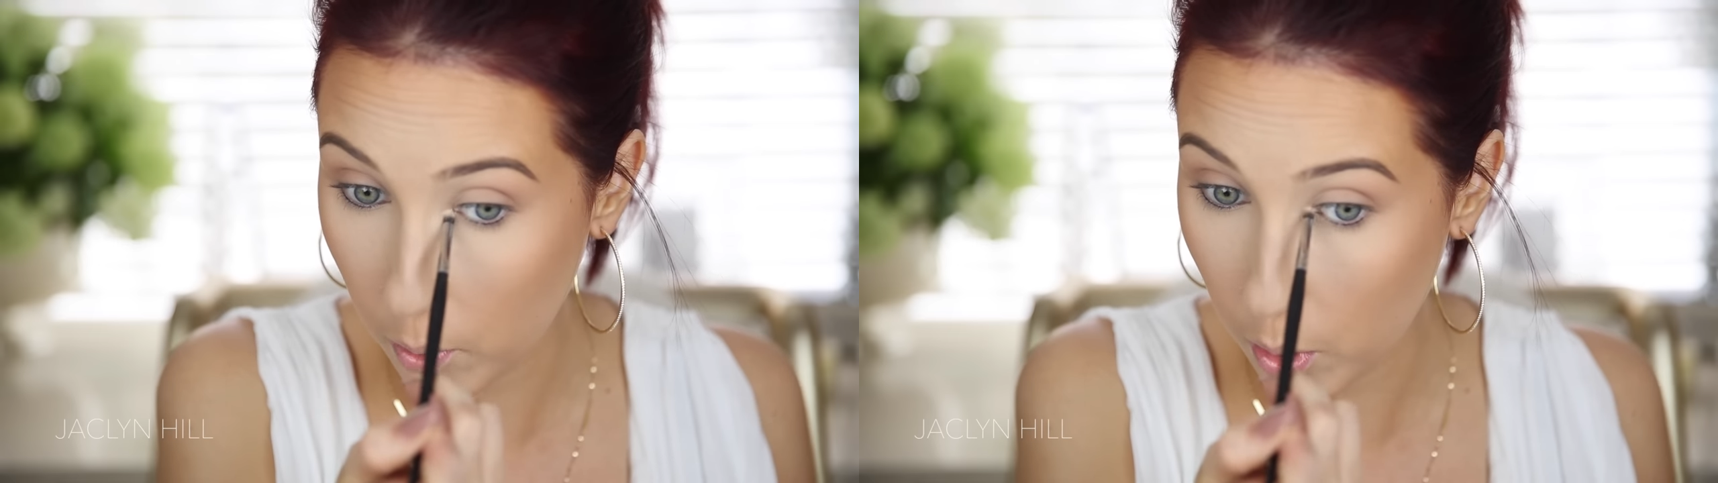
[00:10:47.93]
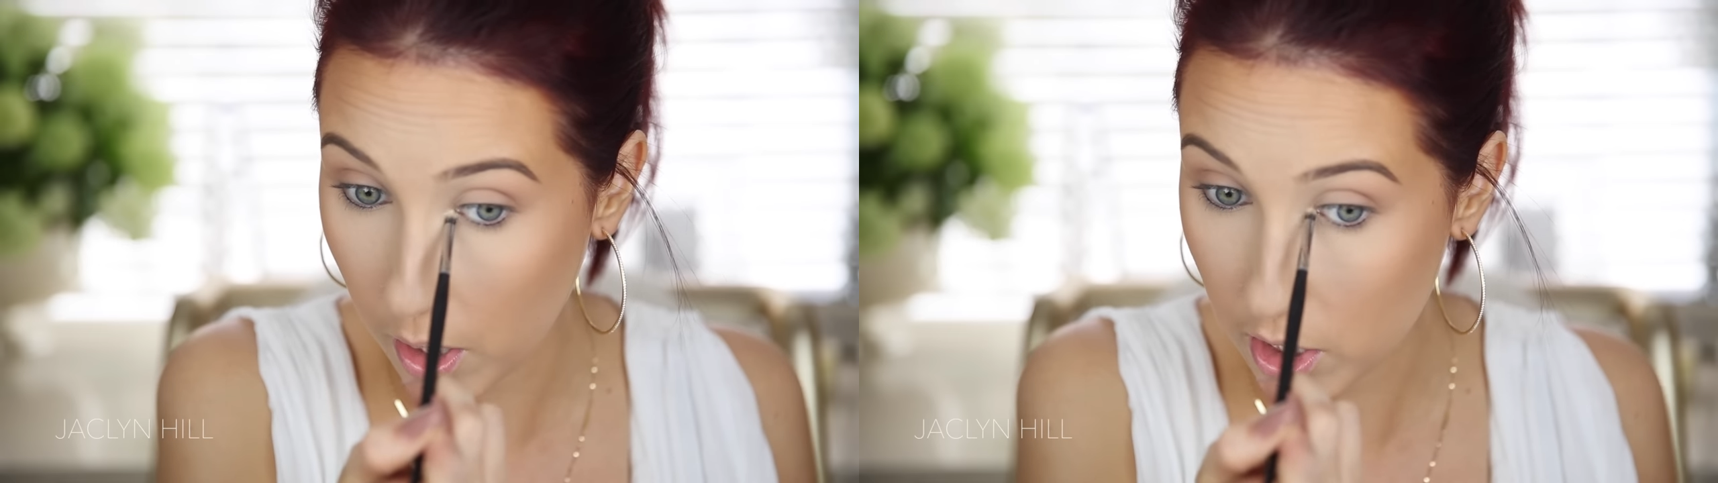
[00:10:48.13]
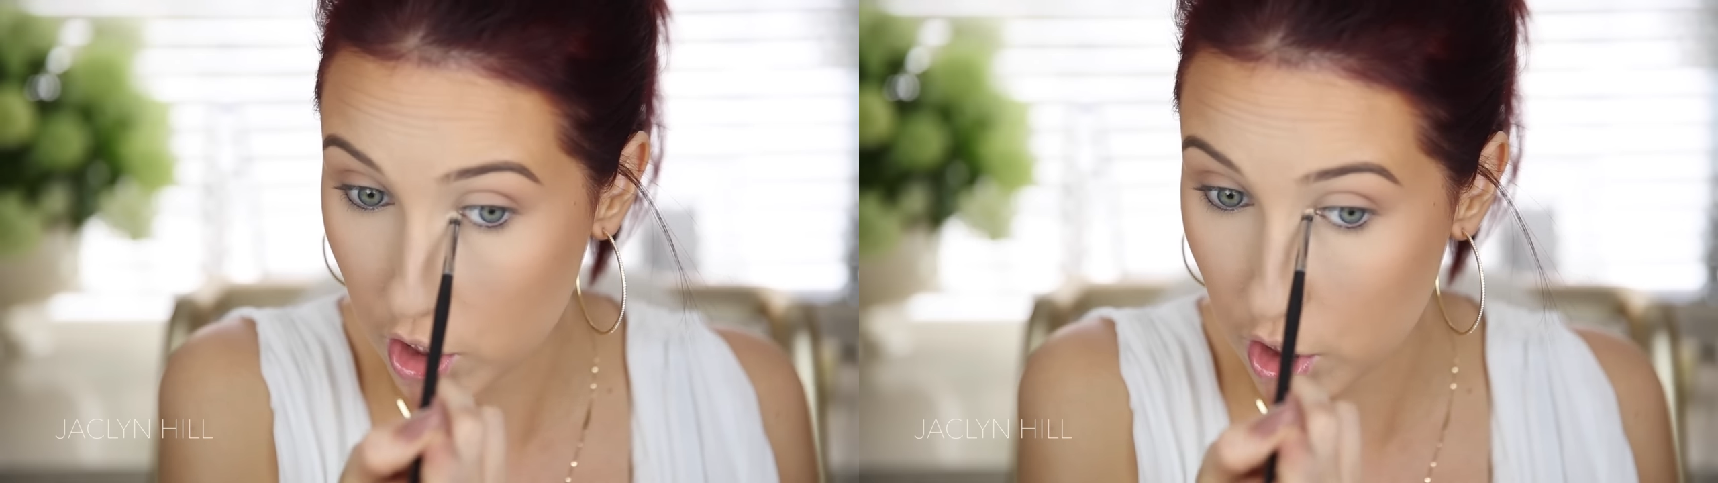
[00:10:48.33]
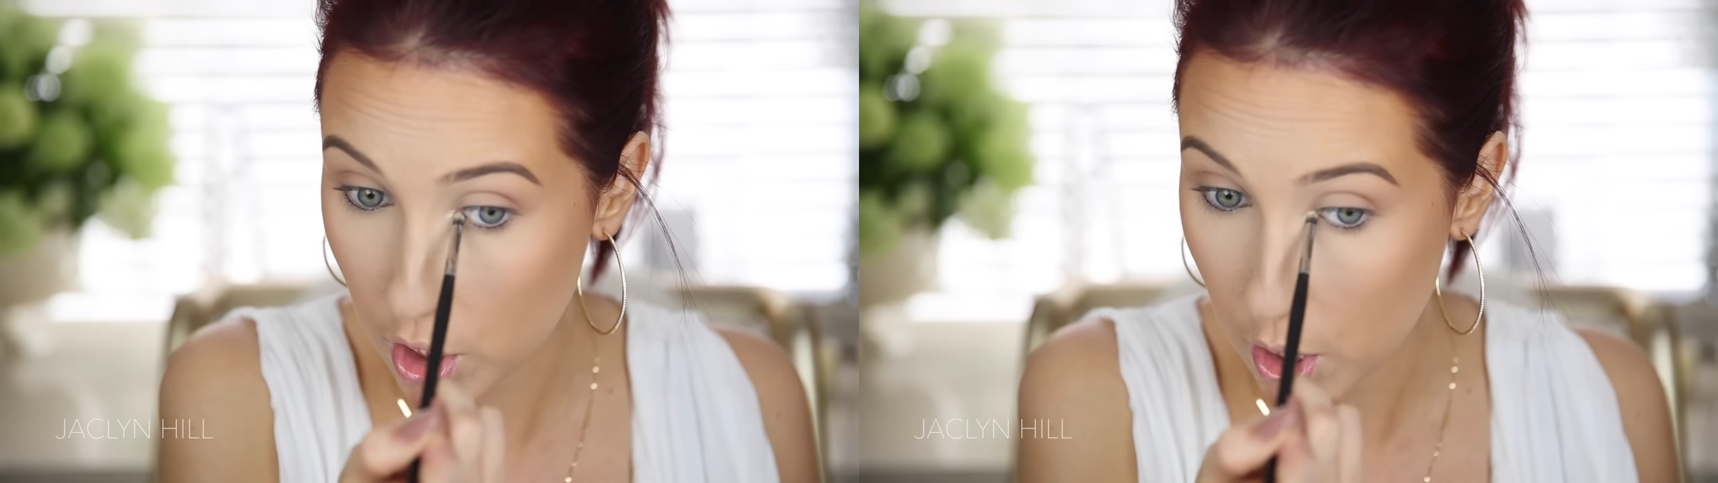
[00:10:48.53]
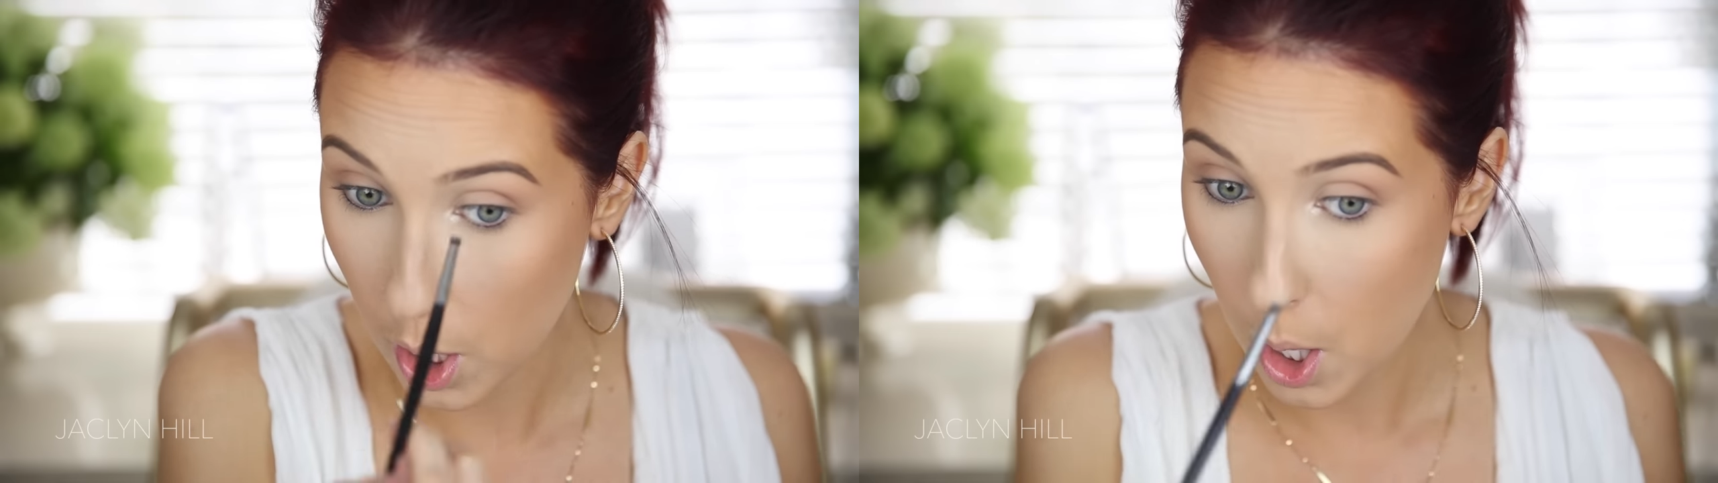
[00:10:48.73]

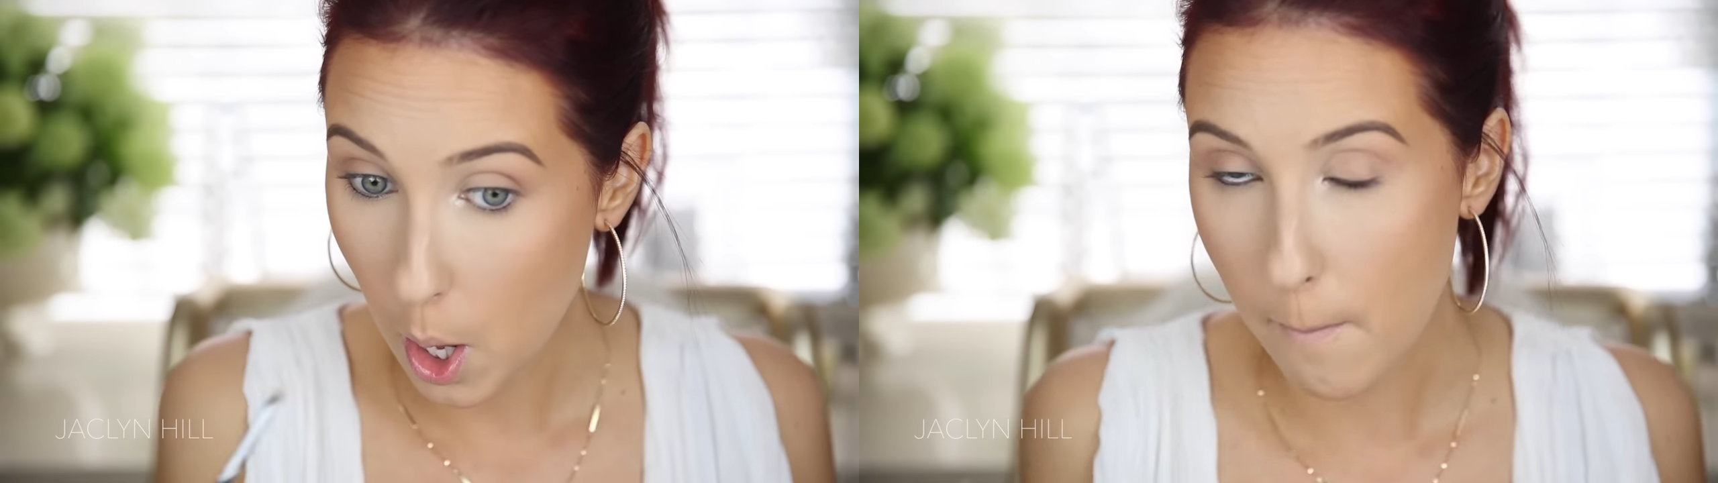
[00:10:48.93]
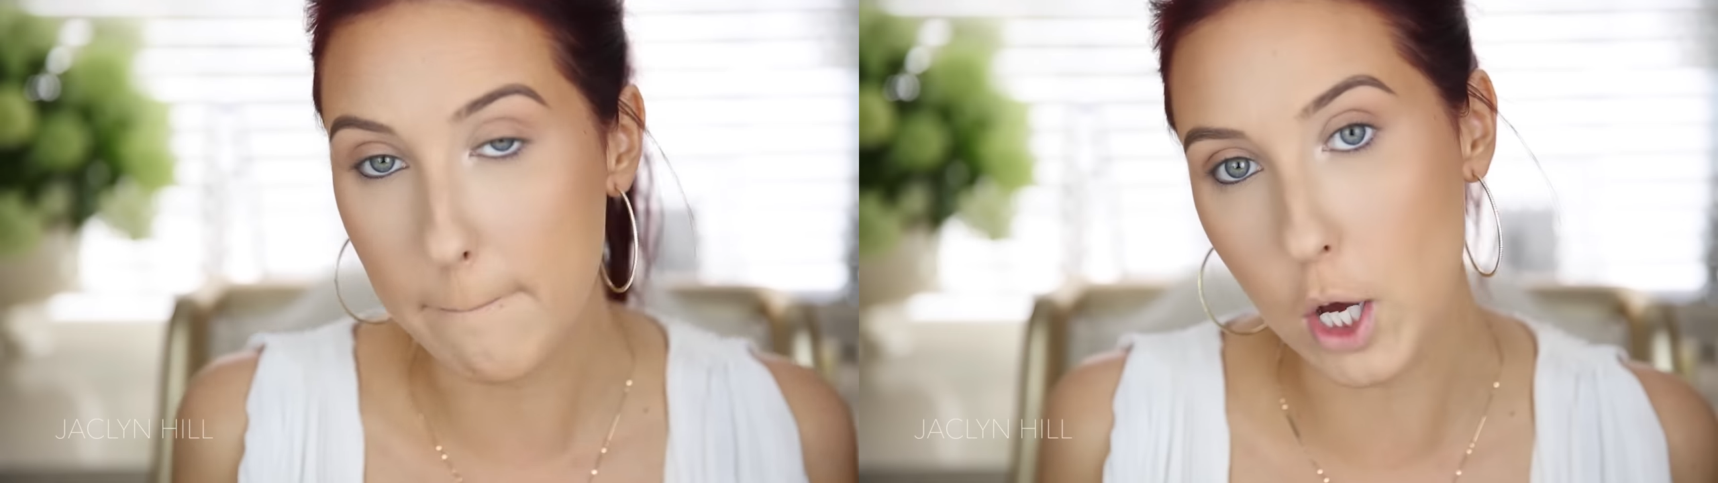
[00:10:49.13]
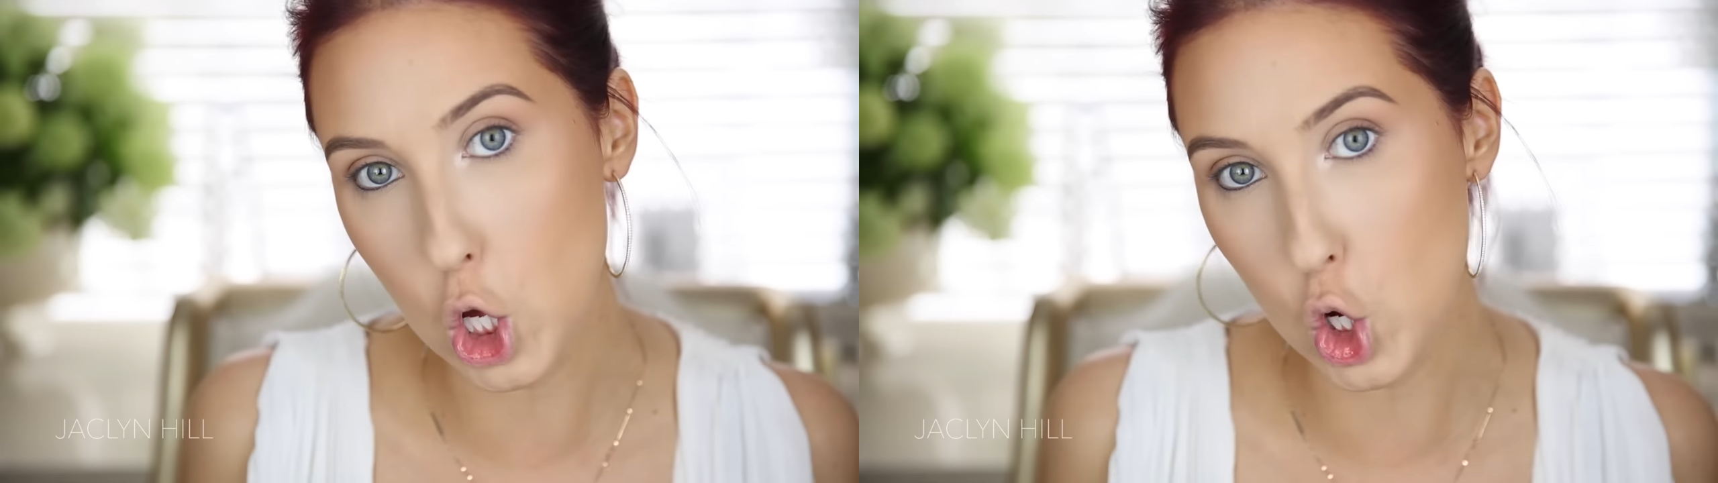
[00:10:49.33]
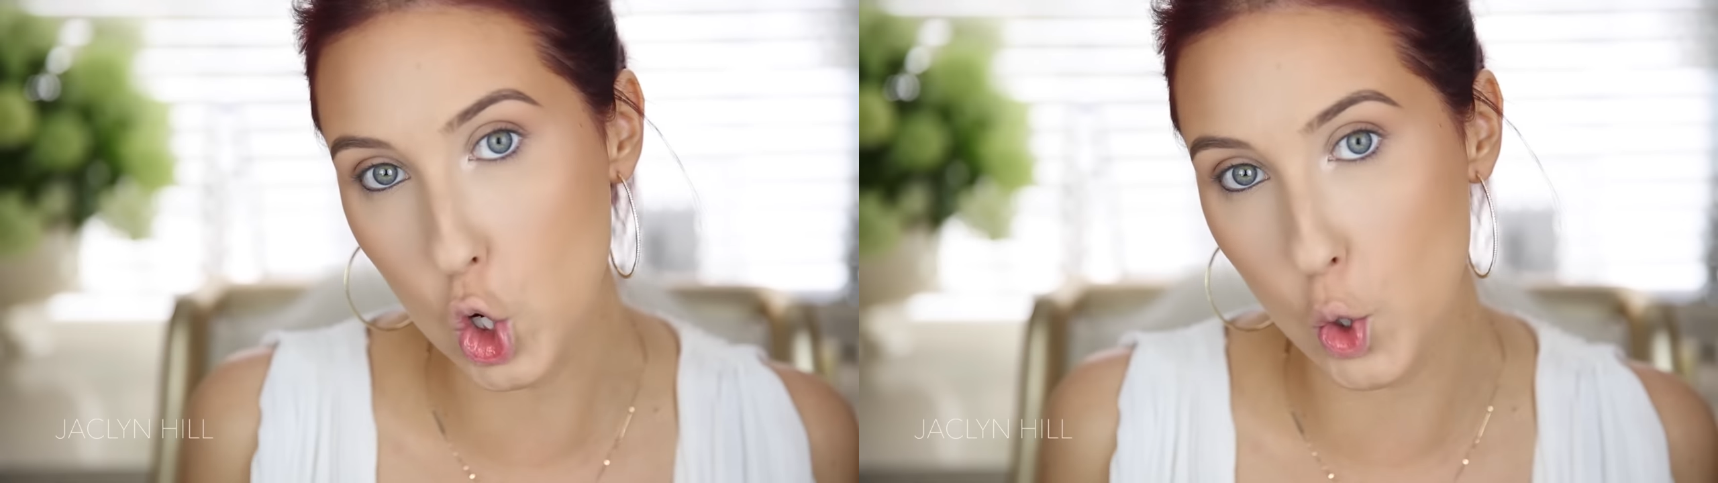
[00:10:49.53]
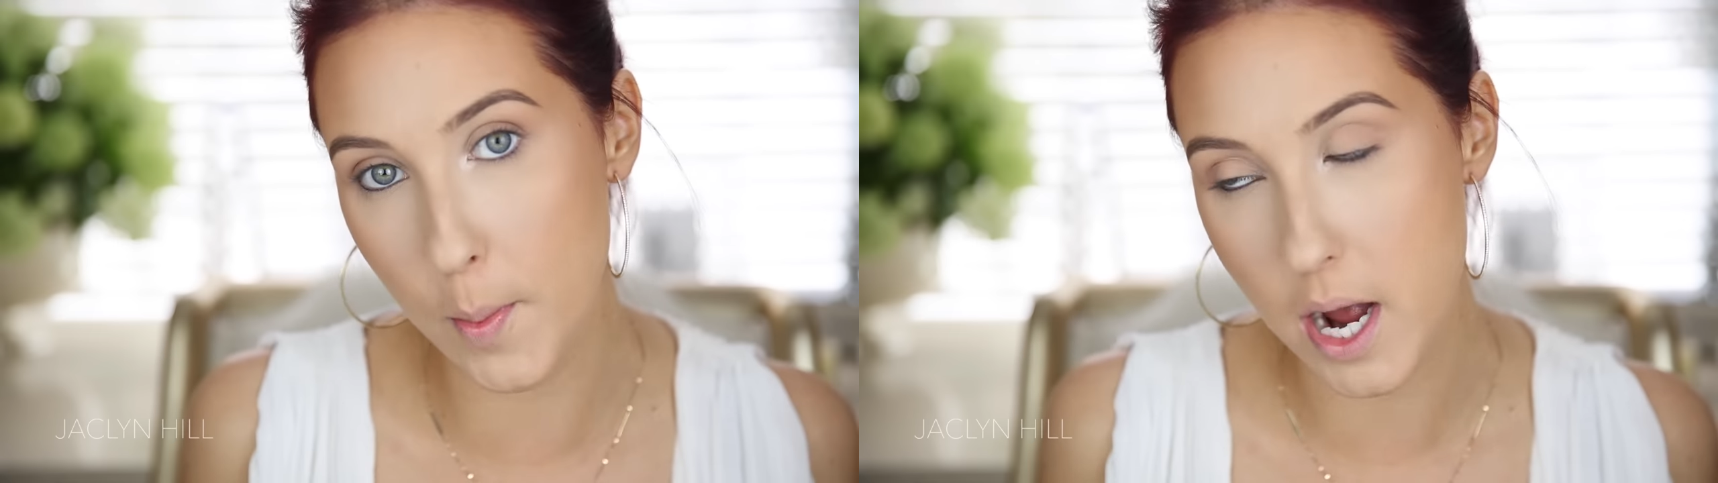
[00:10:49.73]
brush.
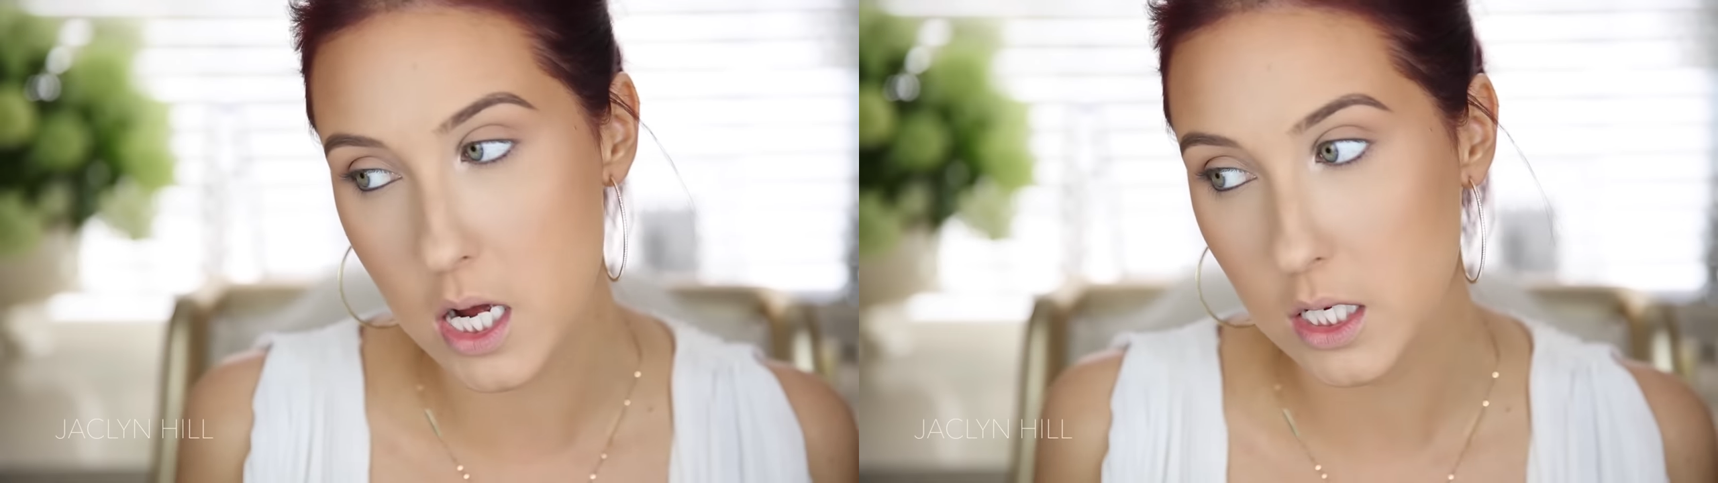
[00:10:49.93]
Boom!